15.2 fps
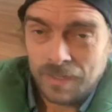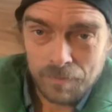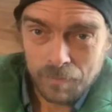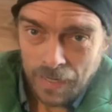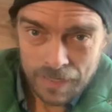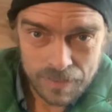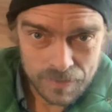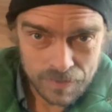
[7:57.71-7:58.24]

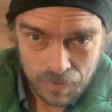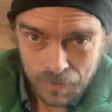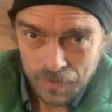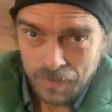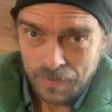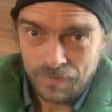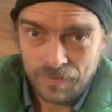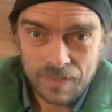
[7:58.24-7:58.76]
buy
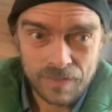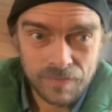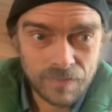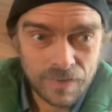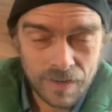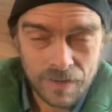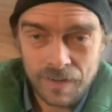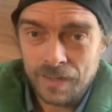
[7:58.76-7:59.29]
stolen. If it's
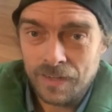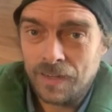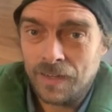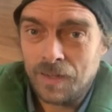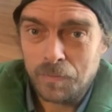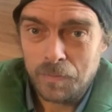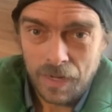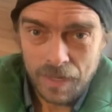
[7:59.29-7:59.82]
Verde,
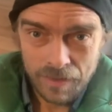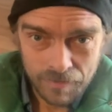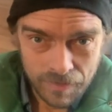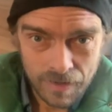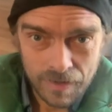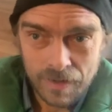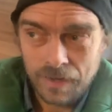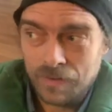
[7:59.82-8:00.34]
buy the Verde.